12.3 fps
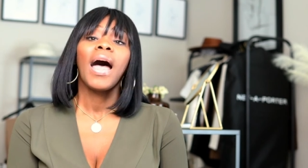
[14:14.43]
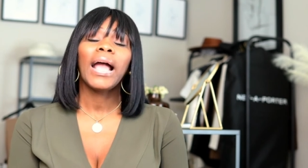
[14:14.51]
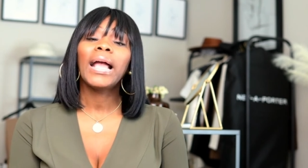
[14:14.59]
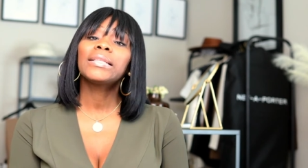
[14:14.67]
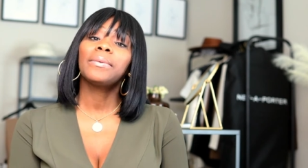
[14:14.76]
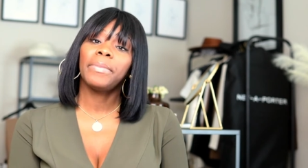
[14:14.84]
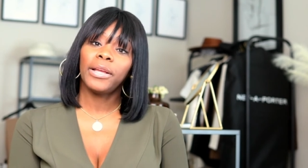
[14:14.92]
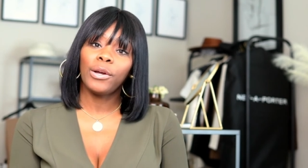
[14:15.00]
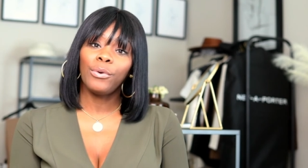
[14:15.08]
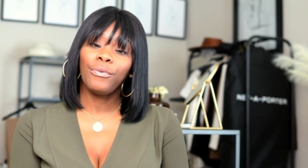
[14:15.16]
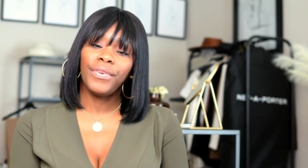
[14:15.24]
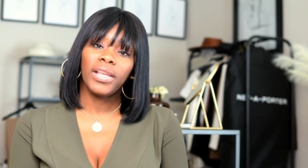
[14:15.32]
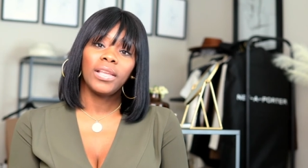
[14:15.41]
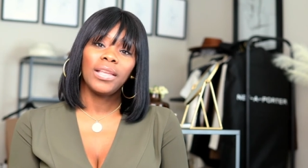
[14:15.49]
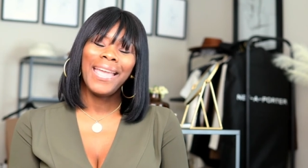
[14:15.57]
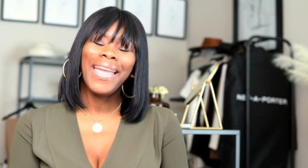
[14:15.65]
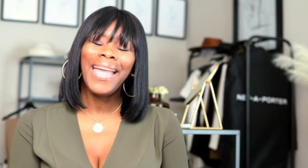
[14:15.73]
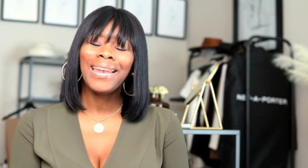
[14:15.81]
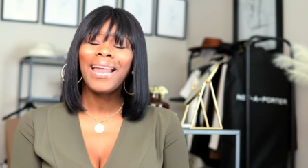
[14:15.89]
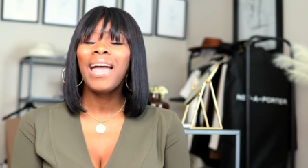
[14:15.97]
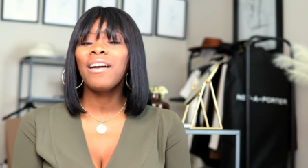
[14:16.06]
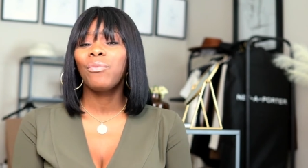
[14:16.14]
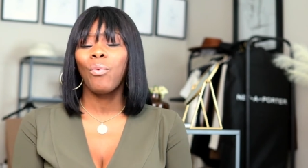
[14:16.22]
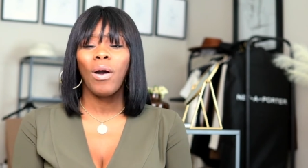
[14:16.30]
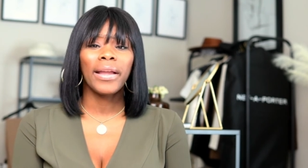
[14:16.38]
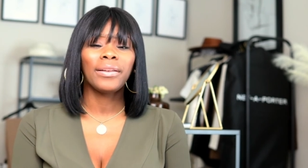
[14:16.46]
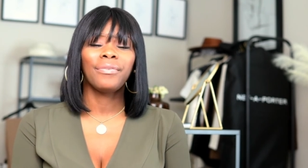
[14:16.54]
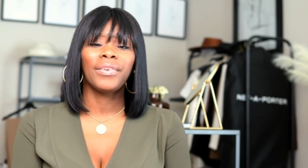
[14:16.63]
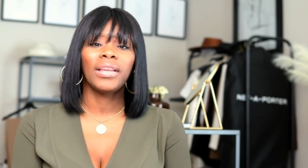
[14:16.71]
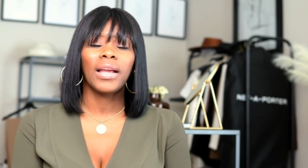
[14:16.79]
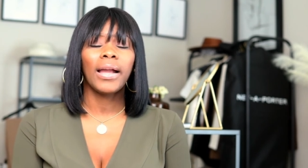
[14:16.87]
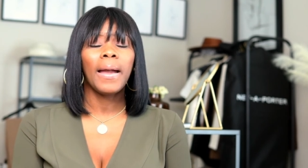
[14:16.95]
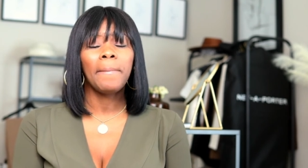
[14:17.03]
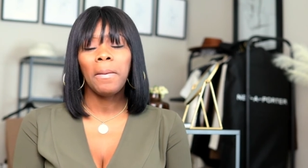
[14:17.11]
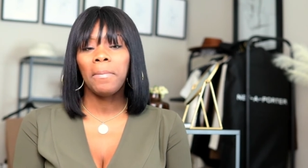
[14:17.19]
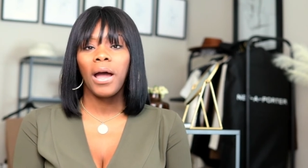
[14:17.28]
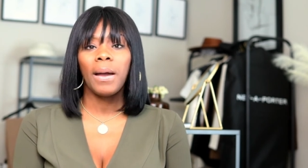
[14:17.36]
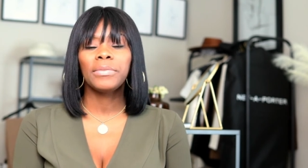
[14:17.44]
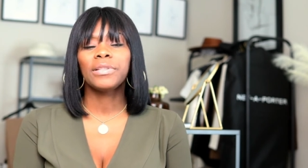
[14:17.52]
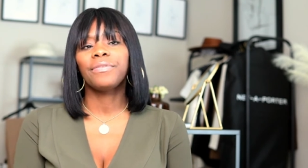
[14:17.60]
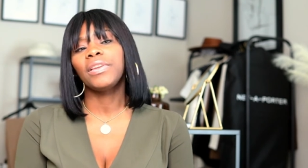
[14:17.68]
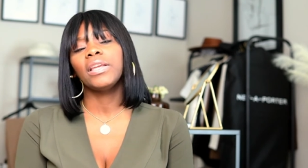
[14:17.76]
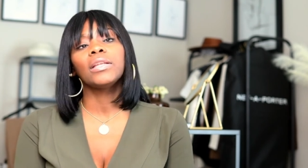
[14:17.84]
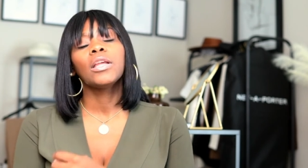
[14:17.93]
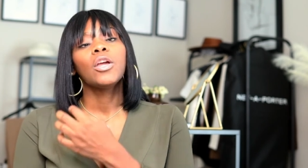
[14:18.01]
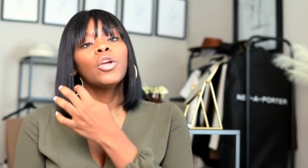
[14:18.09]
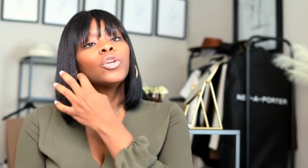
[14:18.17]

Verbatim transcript: I got some big old feet and I have wide feet. I got my mom's feet.